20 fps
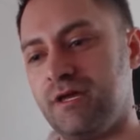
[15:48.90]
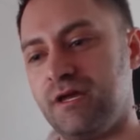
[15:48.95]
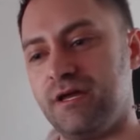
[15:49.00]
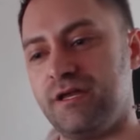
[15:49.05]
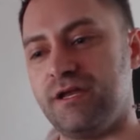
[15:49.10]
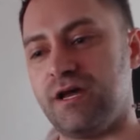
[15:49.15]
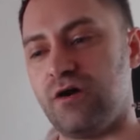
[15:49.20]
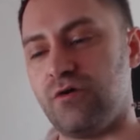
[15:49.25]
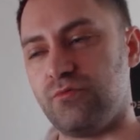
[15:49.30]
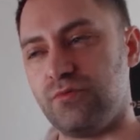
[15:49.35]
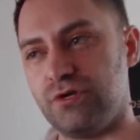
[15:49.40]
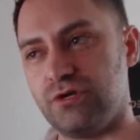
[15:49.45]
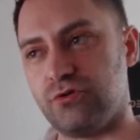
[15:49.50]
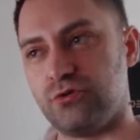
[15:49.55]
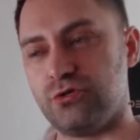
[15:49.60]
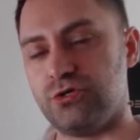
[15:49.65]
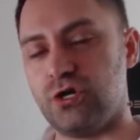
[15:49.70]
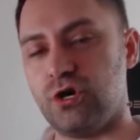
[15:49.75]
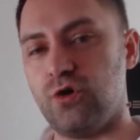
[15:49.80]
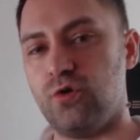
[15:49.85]
Now, we
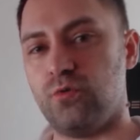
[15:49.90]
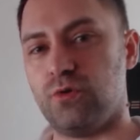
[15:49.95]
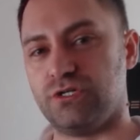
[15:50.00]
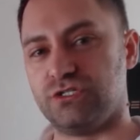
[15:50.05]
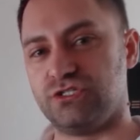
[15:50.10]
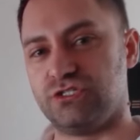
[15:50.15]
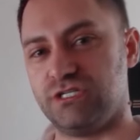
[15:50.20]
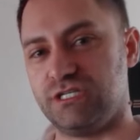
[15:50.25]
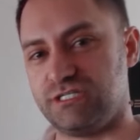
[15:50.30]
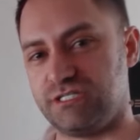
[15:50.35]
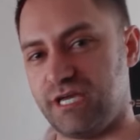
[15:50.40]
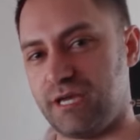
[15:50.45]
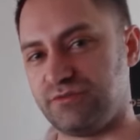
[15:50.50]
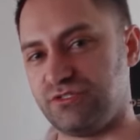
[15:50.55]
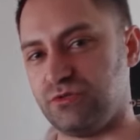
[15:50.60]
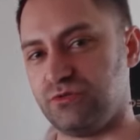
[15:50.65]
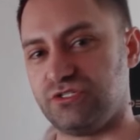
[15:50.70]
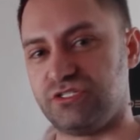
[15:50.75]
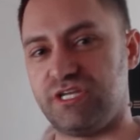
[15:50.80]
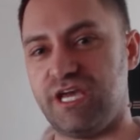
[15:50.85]
don't know what exam
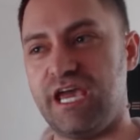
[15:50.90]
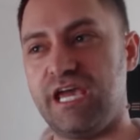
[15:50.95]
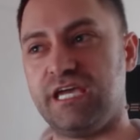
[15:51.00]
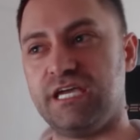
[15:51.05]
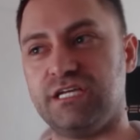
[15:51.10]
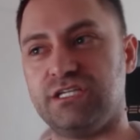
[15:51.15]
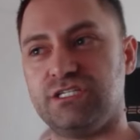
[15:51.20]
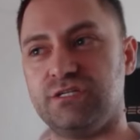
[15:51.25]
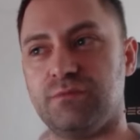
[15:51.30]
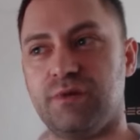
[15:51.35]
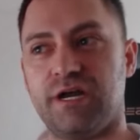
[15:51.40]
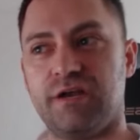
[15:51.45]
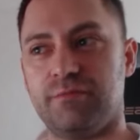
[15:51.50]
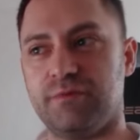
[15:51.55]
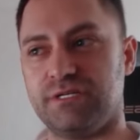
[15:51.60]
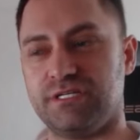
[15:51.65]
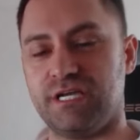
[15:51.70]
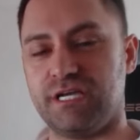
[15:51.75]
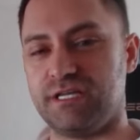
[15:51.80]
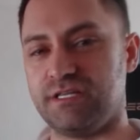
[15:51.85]
she was taking. She might have
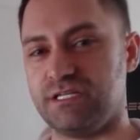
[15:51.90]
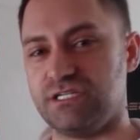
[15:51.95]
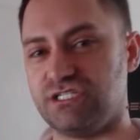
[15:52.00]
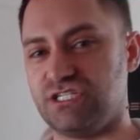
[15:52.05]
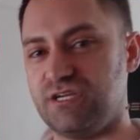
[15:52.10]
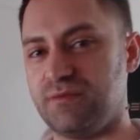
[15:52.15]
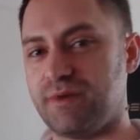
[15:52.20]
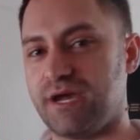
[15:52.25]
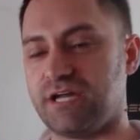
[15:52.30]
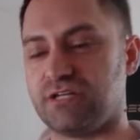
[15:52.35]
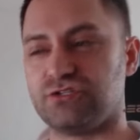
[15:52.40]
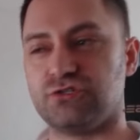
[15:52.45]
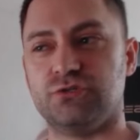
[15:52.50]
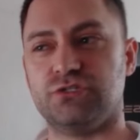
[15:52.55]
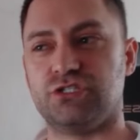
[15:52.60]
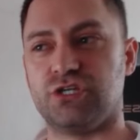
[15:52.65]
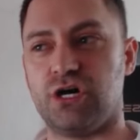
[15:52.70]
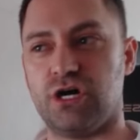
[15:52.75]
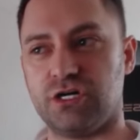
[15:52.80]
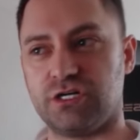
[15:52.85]
been taking the GMAT, so
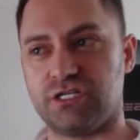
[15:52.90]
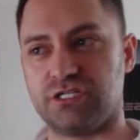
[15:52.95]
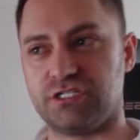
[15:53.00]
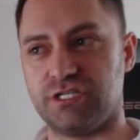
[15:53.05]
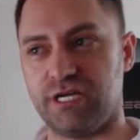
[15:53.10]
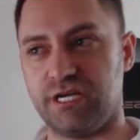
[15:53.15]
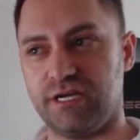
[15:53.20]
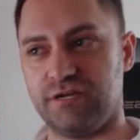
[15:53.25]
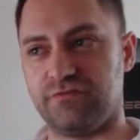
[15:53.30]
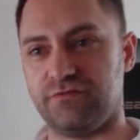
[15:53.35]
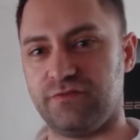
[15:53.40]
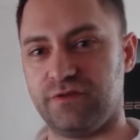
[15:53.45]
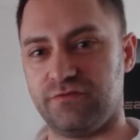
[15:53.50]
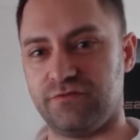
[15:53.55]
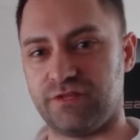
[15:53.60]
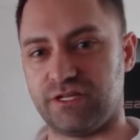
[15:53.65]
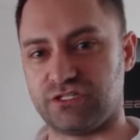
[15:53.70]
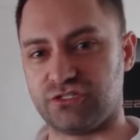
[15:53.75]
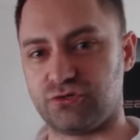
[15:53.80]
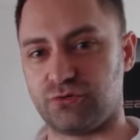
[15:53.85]
it's hard to say if, if
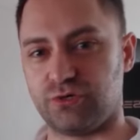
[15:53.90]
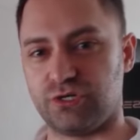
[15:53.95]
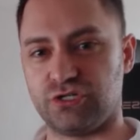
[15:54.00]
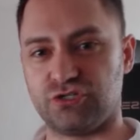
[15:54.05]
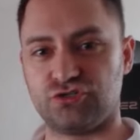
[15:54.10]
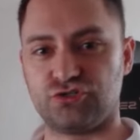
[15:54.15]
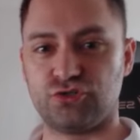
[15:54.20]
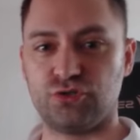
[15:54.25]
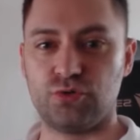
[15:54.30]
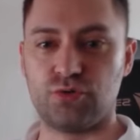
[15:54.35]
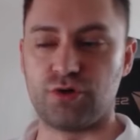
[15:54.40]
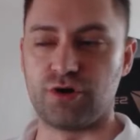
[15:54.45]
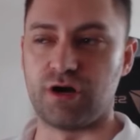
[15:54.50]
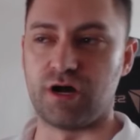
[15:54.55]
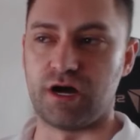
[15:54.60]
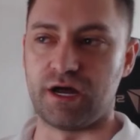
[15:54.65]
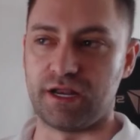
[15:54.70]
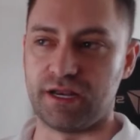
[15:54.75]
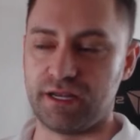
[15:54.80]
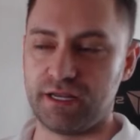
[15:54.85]
that story is true or
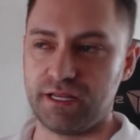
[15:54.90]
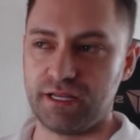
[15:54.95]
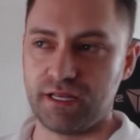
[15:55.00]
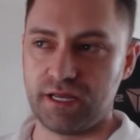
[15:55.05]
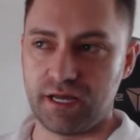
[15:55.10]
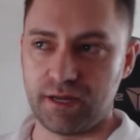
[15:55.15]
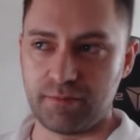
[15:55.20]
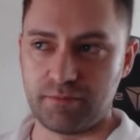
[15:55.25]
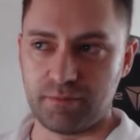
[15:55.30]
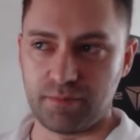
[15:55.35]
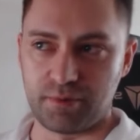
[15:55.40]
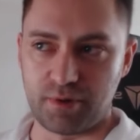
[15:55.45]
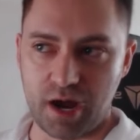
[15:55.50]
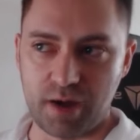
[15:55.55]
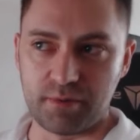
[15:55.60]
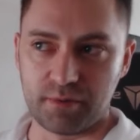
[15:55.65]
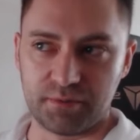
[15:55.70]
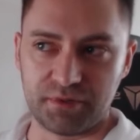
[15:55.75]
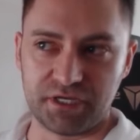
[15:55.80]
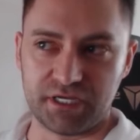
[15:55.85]
not.
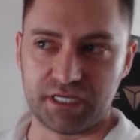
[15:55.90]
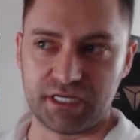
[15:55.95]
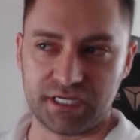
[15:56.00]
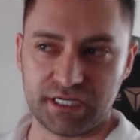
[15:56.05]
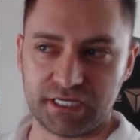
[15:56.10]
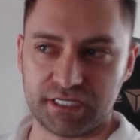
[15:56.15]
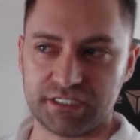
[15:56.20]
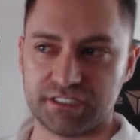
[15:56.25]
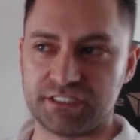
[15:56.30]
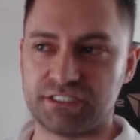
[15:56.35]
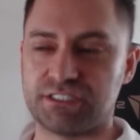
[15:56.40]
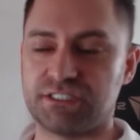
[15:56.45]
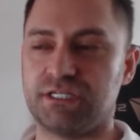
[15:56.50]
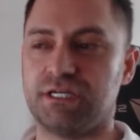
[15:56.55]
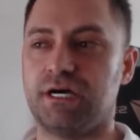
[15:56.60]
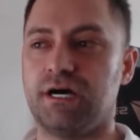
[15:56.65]
Probably it is.